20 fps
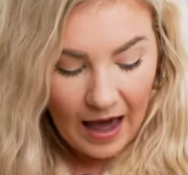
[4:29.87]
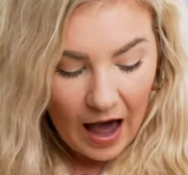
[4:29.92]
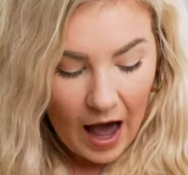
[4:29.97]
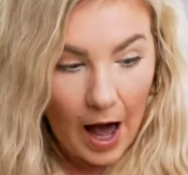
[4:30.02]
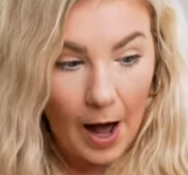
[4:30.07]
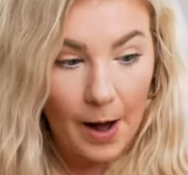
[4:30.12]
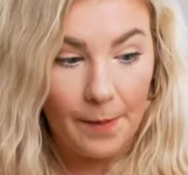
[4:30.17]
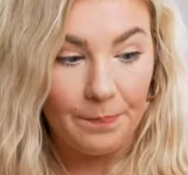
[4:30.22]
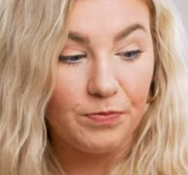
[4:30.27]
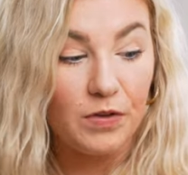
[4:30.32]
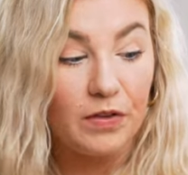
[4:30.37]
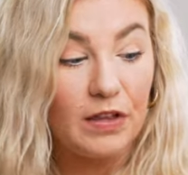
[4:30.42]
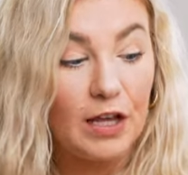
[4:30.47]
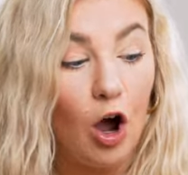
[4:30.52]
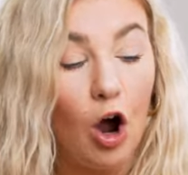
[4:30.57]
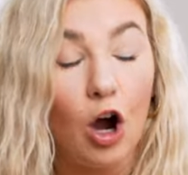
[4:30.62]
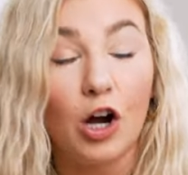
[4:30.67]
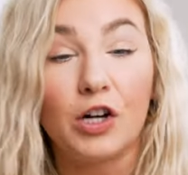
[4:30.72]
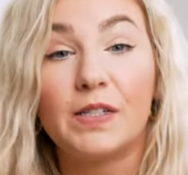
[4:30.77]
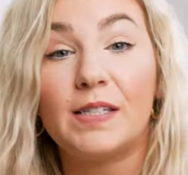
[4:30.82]
Um, the
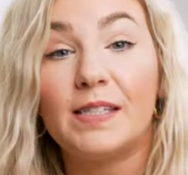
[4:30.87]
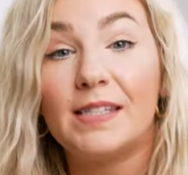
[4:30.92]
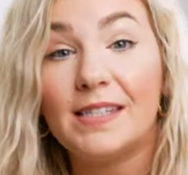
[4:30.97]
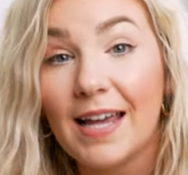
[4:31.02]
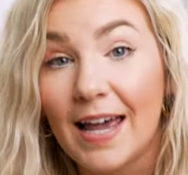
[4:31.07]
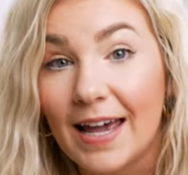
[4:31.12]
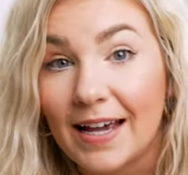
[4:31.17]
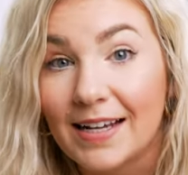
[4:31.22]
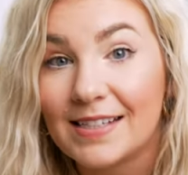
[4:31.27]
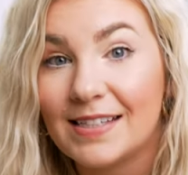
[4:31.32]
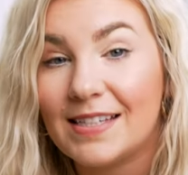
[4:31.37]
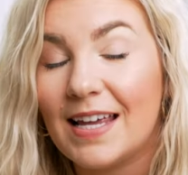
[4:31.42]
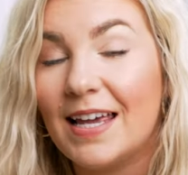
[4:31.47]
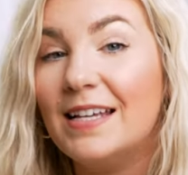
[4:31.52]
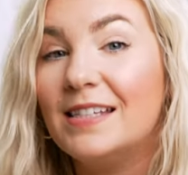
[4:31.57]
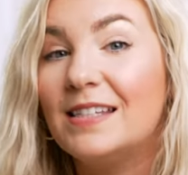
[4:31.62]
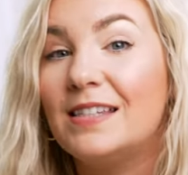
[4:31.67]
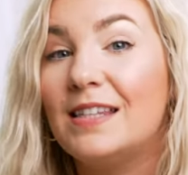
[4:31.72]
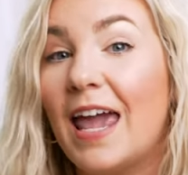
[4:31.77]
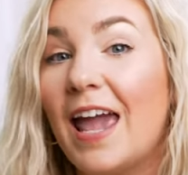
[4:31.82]
R6
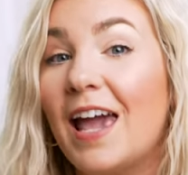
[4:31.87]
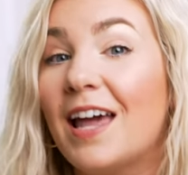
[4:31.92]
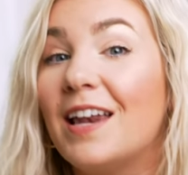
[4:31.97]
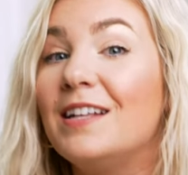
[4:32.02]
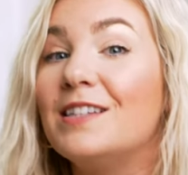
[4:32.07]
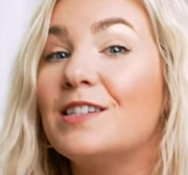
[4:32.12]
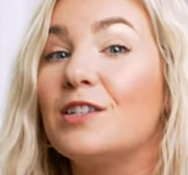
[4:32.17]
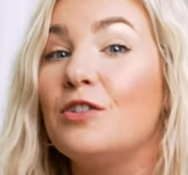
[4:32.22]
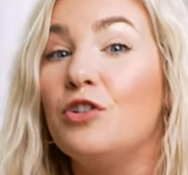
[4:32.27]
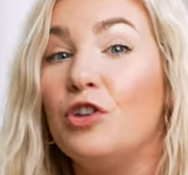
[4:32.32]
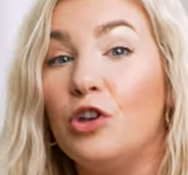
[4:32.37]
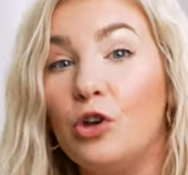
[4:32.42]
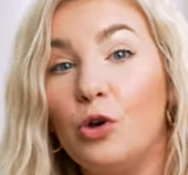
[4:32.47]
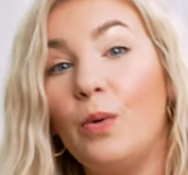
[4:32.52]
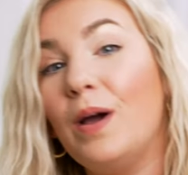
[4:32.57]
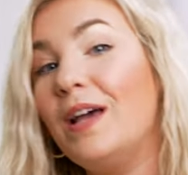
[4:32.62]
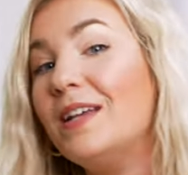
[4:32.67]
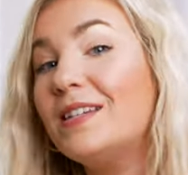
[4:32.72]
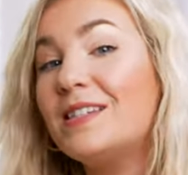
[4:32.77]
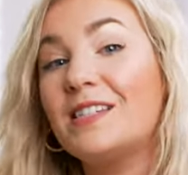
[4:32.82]
is Canon's
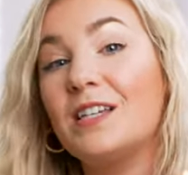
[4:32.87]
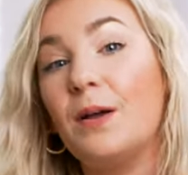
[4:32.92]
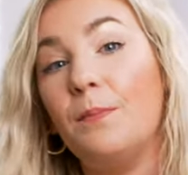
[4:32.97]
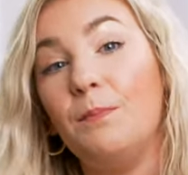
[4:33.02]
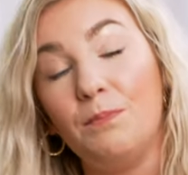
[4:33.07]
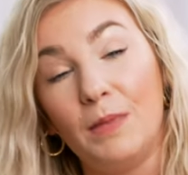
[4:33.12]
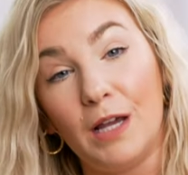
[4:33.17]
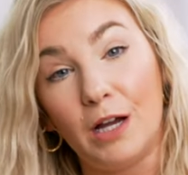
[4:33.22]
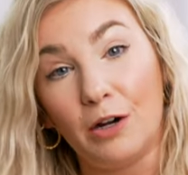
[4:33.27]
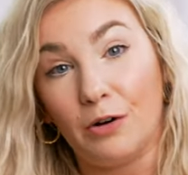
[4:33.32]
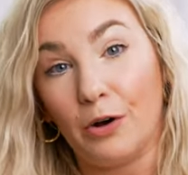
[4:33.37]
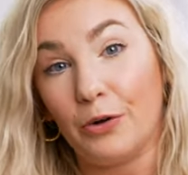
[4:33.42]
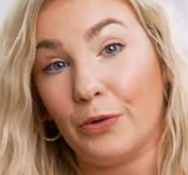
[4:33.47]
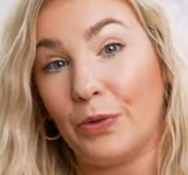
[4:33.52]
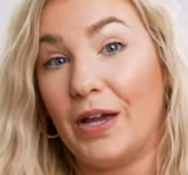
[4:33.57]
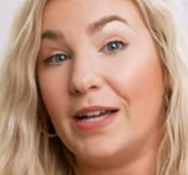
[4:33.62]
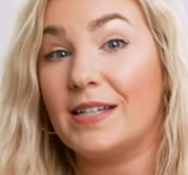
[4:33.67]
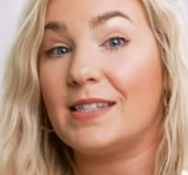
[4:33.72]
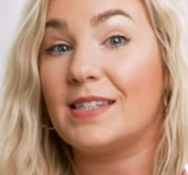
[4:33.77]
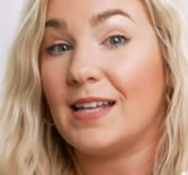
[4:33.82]
newest
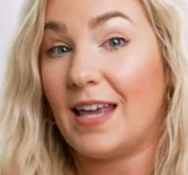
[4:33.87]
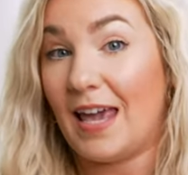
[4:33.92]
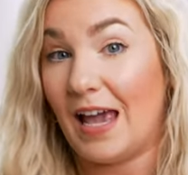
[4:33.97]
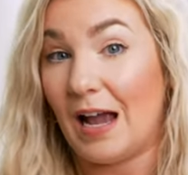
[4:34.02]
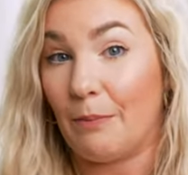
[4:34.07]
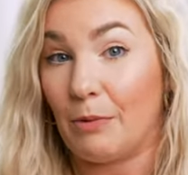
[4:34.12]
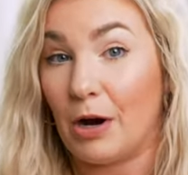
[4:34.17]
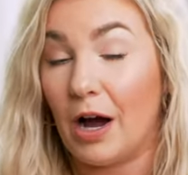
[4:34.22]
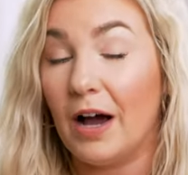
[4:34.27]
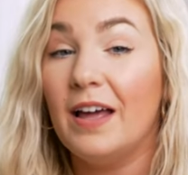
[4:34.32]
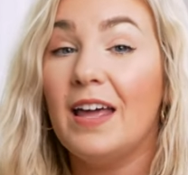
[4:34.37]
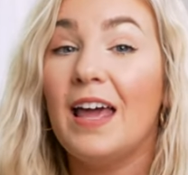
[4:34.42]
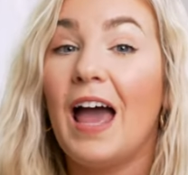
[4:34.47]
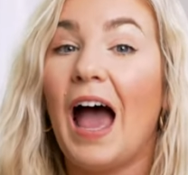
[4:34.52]
mirrorless camera.